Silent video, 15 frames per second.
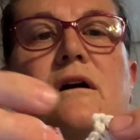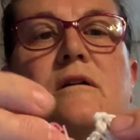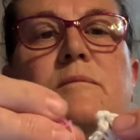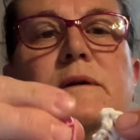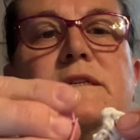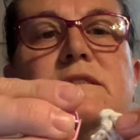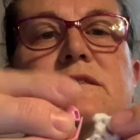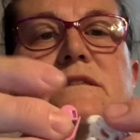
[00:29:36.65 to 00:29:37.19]

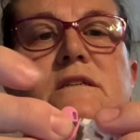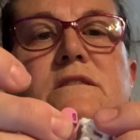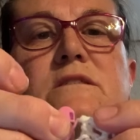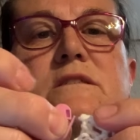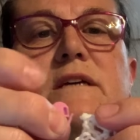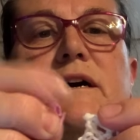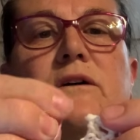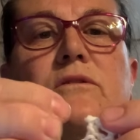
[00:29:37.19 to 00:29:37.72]
my stitch
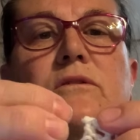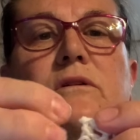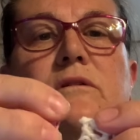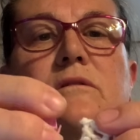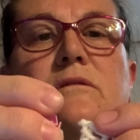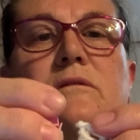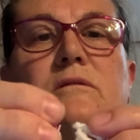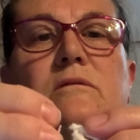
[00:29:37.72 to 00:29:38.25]
down,
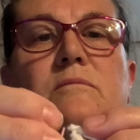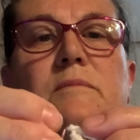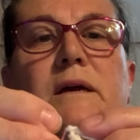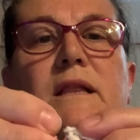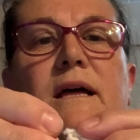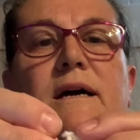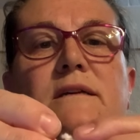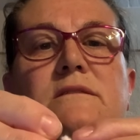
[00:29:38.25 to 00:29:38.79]
my
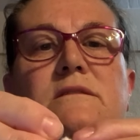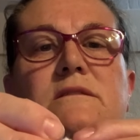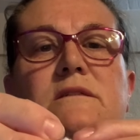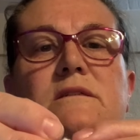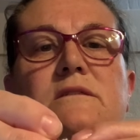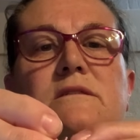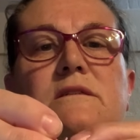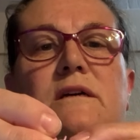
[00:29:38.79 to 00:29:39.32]
last
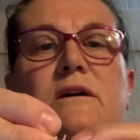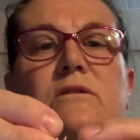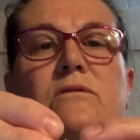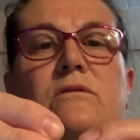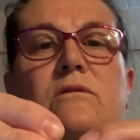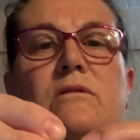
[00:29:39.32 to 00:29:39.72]
stitch down.